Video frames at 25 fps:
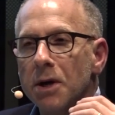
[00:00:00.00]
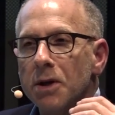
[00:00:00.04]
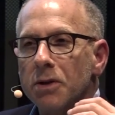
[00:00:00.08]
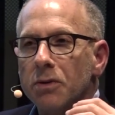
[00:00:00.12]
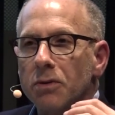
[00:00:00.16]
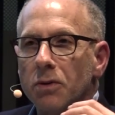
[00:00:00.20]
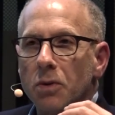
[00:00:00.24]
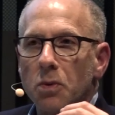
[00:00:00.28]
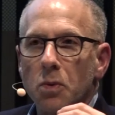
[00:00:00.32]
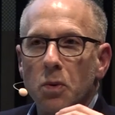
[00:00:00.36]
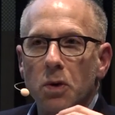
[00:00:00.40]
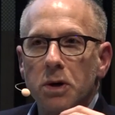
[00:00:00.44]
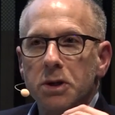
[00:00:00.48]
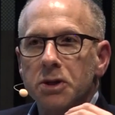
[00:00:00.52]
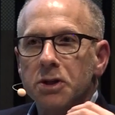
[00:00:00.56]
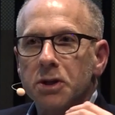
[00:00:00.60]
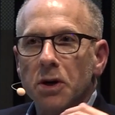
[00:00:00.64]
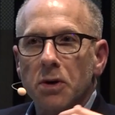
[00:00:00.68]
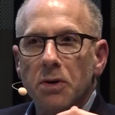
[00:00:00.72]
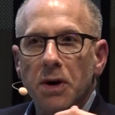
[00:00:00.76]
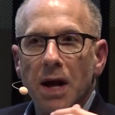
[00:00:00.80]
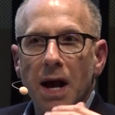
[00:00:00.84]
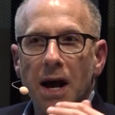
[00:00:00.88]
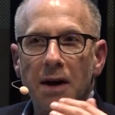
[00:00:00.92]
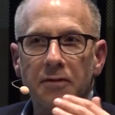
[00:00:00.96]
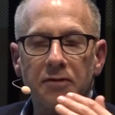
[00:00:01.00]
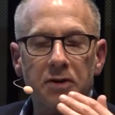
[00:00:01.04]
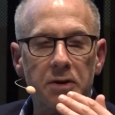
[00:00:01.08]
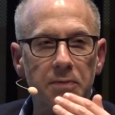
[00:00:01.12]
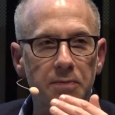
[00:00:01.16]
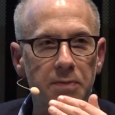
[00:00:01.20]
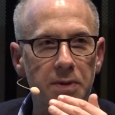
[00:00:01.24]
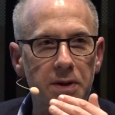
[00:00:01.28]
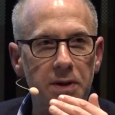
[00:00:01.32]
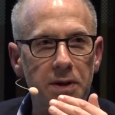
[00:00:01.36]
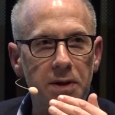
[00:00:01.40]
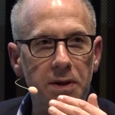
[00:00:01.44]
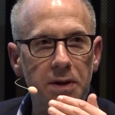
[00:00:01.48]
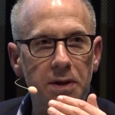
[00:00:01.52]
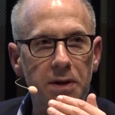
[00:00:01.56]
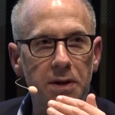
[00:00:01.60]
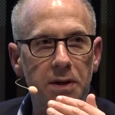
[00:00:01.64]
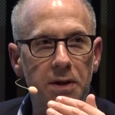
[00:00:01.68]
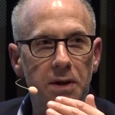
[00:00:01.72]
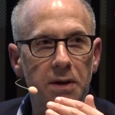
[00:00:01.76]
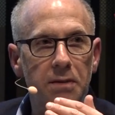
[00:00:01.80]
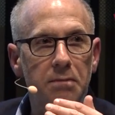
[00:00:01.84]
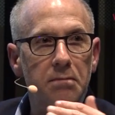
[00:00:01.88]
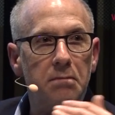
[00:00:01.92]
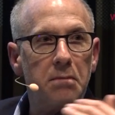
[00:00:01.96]
The rewards don't have to be
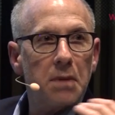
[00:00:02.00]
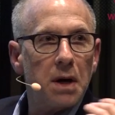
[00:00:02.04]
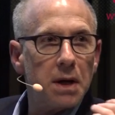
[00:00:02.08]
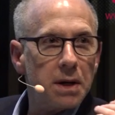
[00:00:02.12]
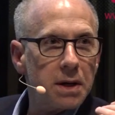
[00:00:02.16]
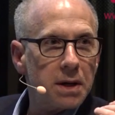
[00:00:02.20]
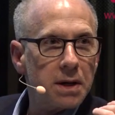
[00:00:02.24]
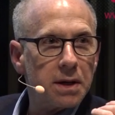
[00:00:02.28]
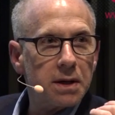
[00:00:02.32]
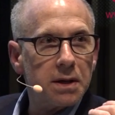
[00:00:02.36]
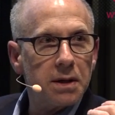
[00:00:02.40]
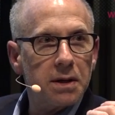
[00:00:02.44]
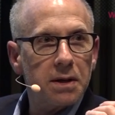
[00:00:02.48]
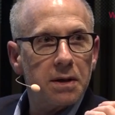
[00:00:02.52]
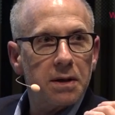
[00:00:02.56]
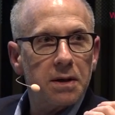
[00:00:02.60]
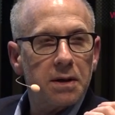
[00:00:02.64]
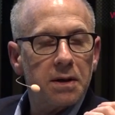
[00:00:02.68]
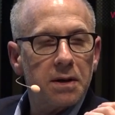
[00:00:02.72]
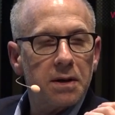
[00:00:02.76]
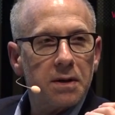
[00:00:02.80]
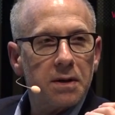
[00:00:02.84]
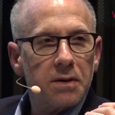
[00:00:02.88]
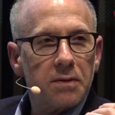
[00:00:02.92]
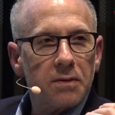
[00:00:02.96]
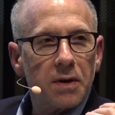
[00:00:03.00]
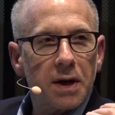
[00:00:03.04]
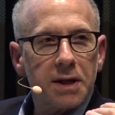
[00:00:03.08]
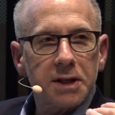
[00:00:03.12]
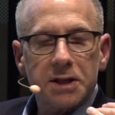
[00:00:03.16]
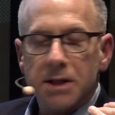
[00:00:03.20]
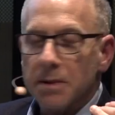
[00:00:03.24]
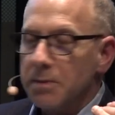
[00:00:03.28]
money, right?